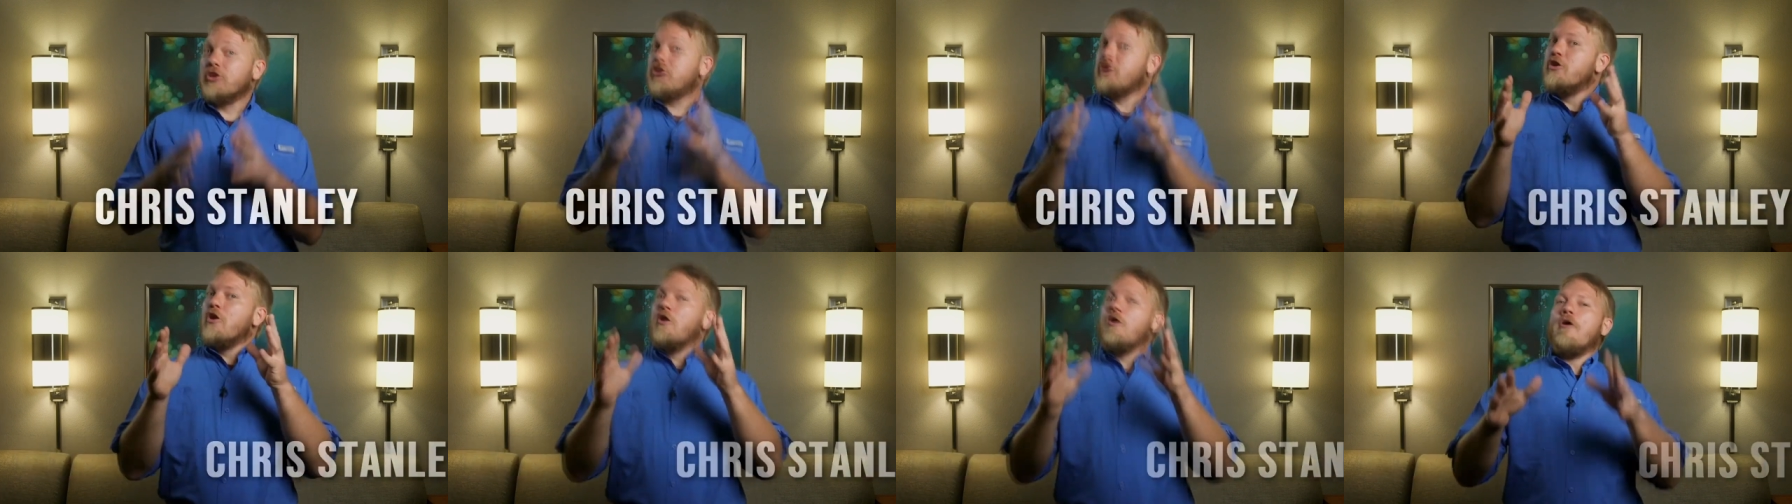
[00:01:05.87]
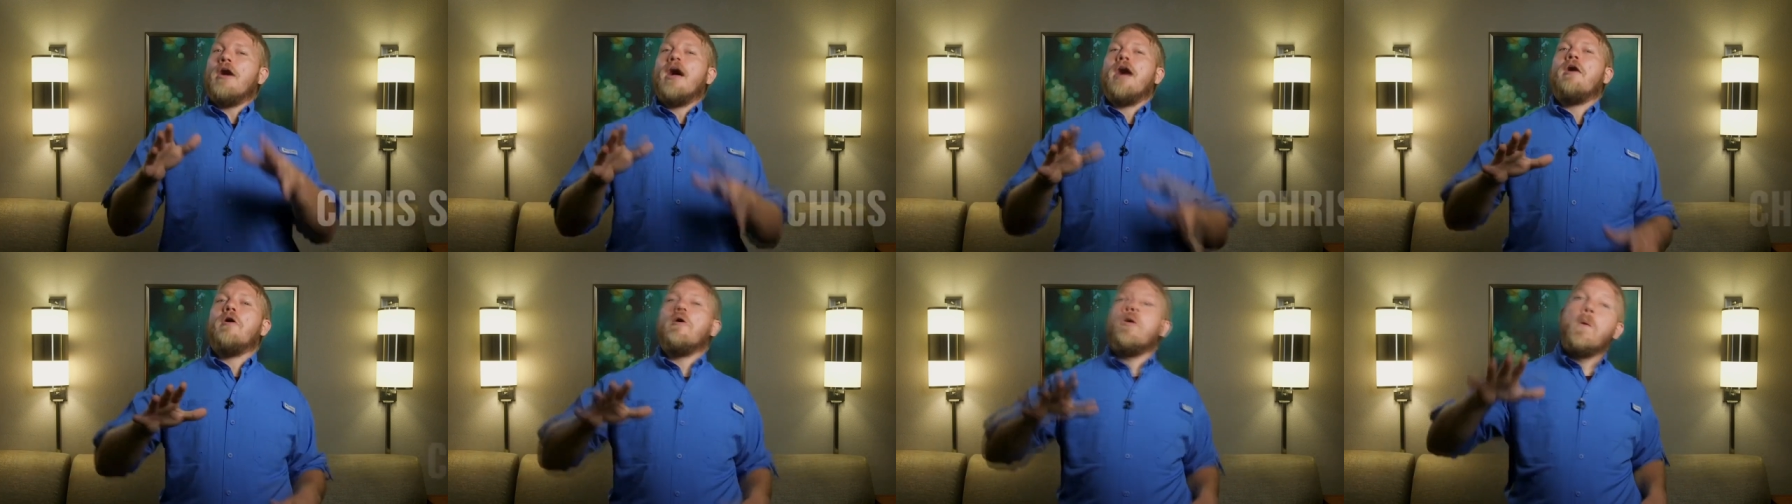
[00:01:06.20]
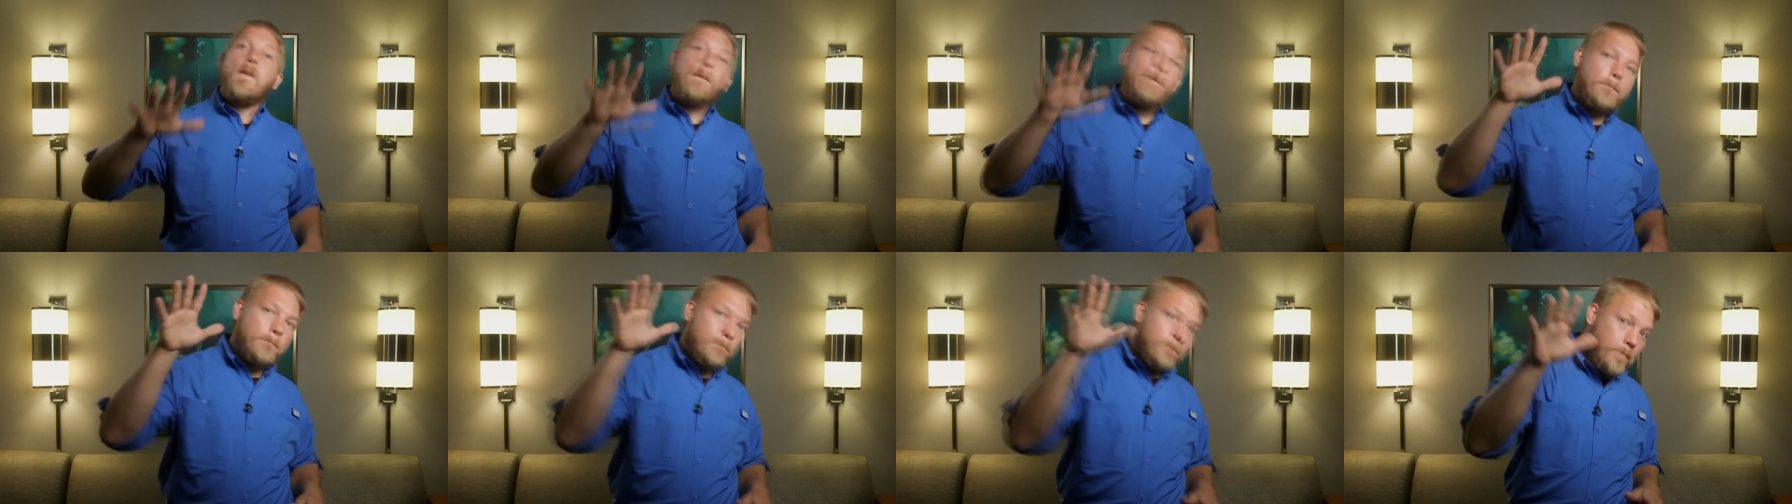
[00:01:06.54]
You know how
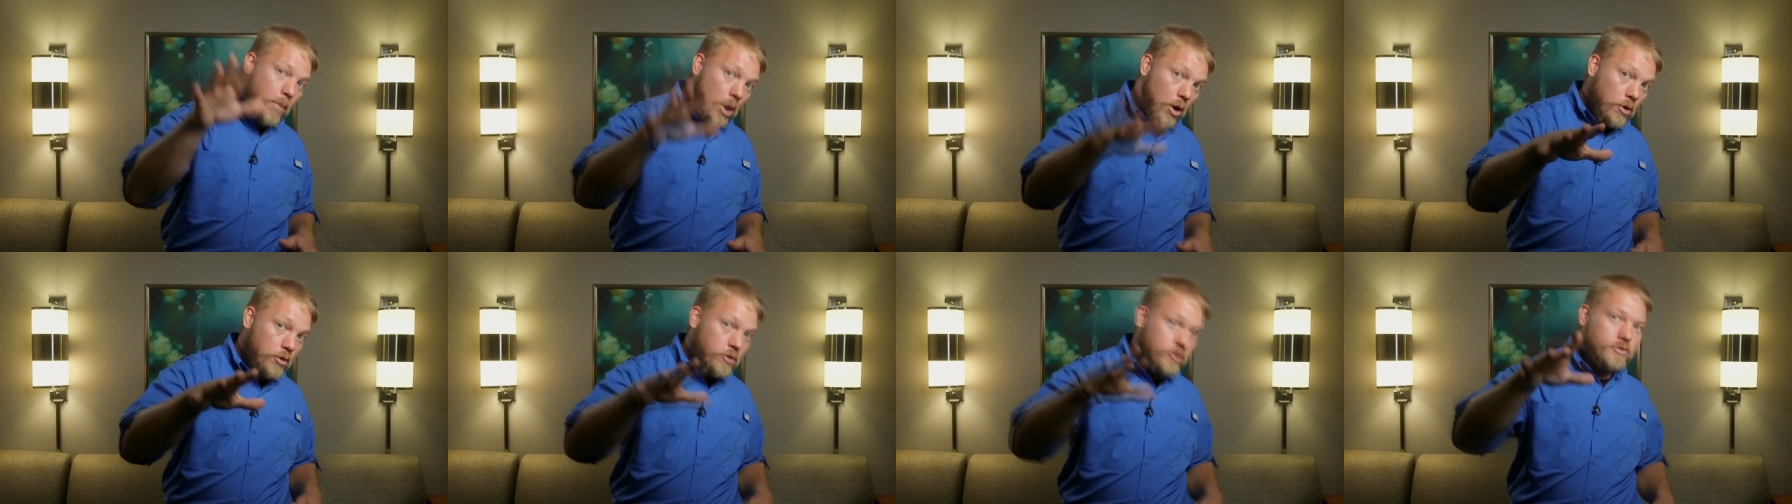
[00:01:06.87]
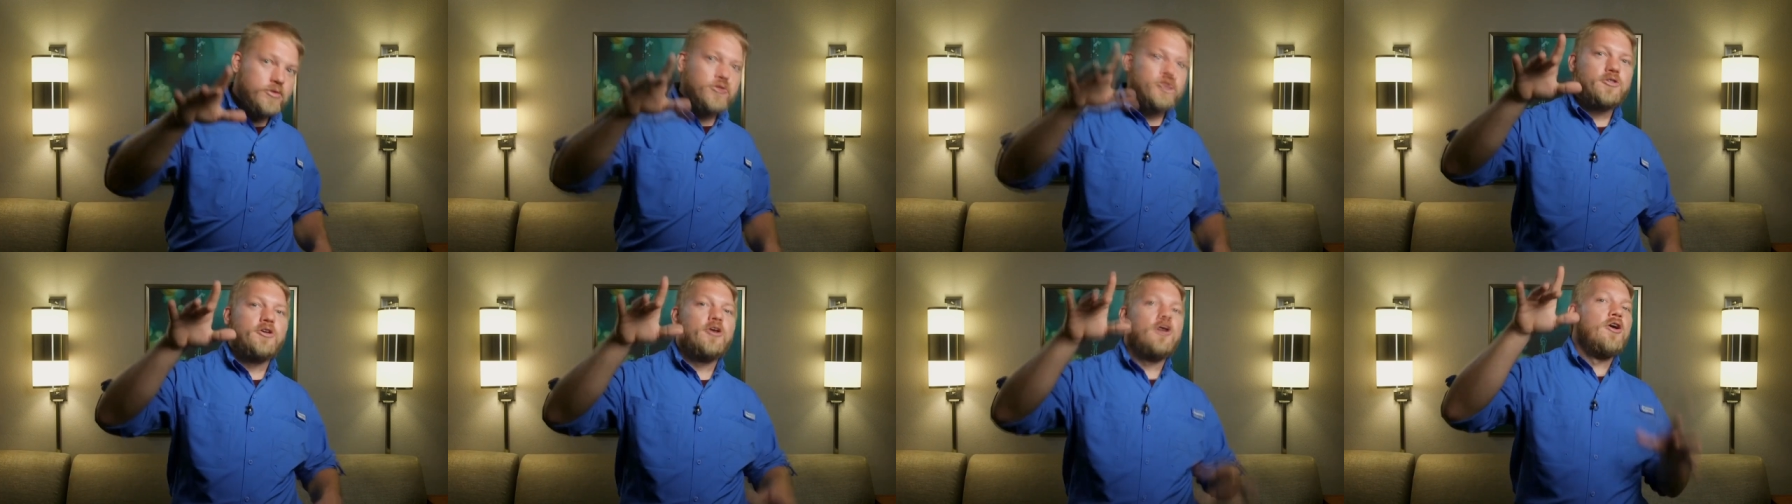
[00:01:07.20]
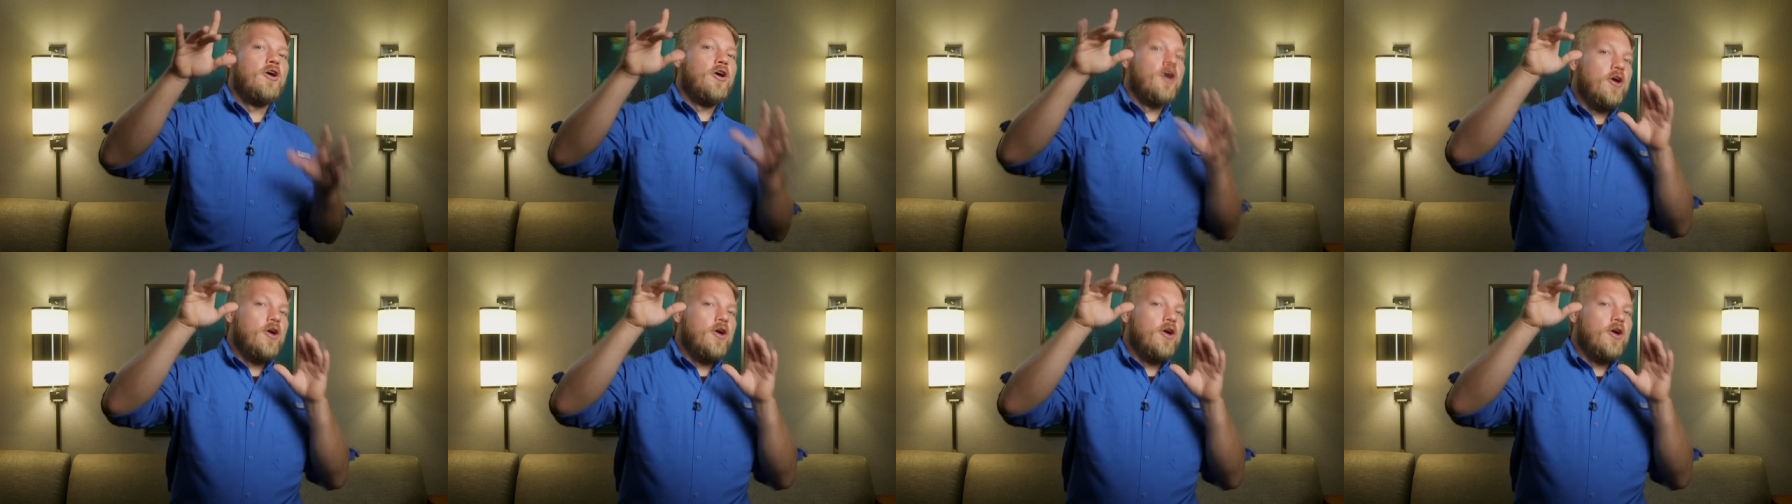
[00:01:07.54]
most